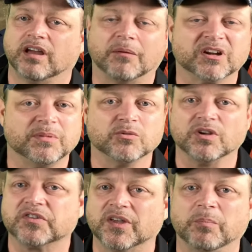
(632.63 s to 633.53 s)
I'm going to be real
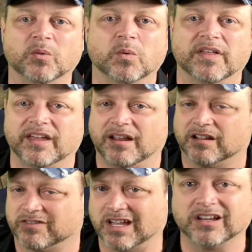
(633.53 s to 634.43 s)
simple with it
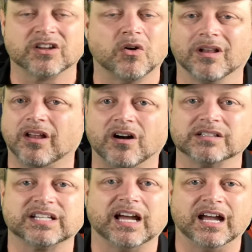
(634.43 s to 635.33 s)
because I can go a long
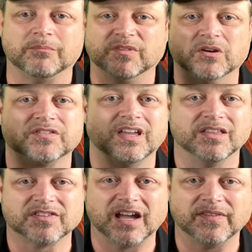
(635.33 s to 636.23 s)
time. There's
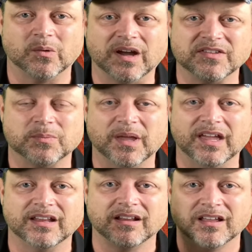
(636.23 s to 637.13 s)
inside the
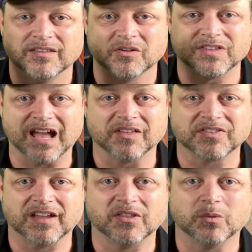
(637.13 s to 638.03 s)
waistband, there's
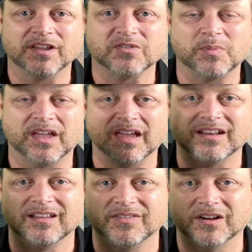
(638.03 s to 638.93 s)
outside the
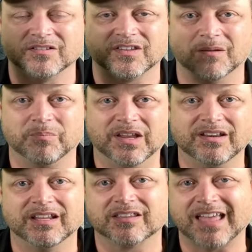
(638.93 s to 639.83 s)
waistband, there's
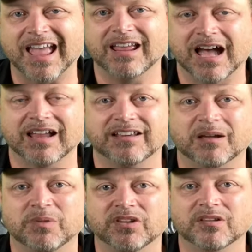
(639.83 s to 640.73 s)
appendix,
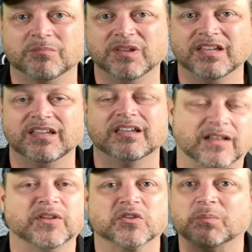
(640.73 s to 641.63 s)

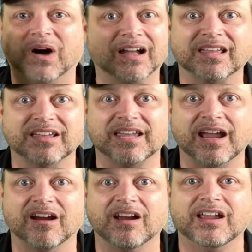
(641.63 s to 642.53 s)
AIWB, there's pocket
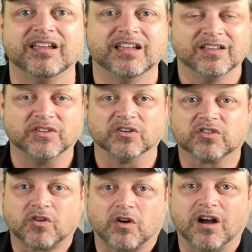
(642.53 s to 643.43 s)
carry, there's
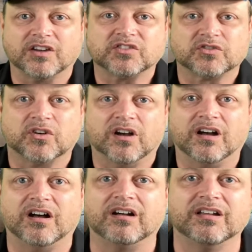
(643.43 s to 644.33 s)
cross
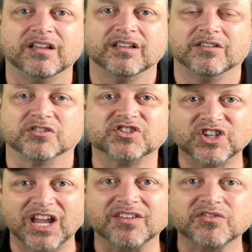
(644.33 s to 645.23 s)
draw, there's
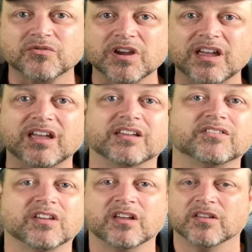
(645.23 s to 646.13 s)
chest rigs.
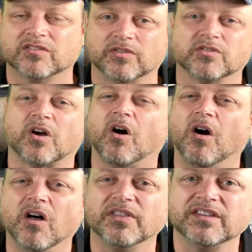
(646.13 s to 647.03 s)
So there's
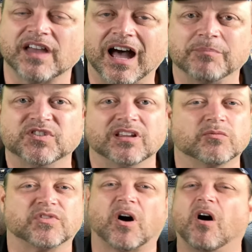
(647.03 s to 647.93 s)
all these options
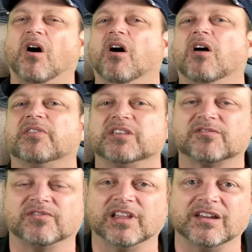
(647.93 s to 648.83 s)
with all these
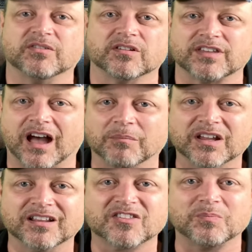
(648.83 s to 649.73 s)
flavors. I'm
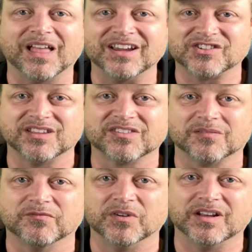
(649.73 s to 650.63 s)
going to splash in
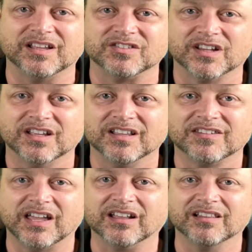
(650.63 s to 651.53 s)
some footage.
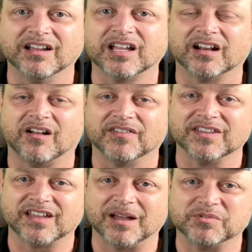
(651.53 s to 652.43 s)
Take a look at all
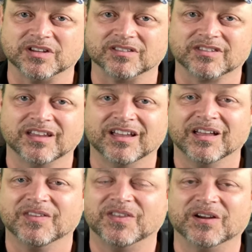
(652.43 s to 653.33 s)
these options.
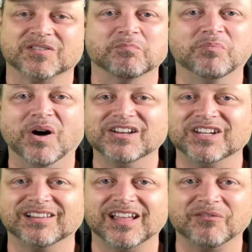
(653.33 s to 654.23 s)
There's
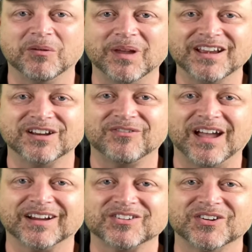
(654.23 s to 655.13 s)
budget level
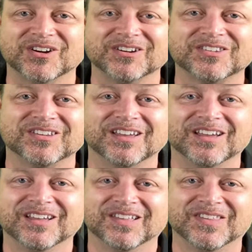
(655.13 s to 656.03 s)
manufacturers,
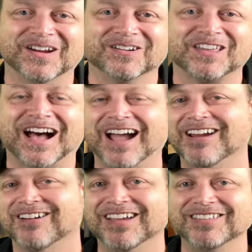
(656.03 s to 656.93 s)
there's
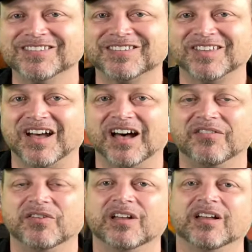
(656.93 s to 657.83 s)
higher end stuff.
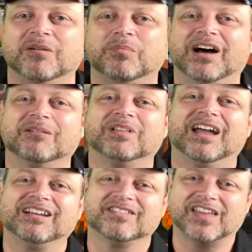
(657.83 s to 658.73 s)
Bottom
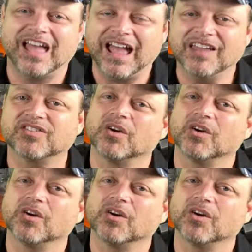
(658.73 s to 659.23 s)
line is ask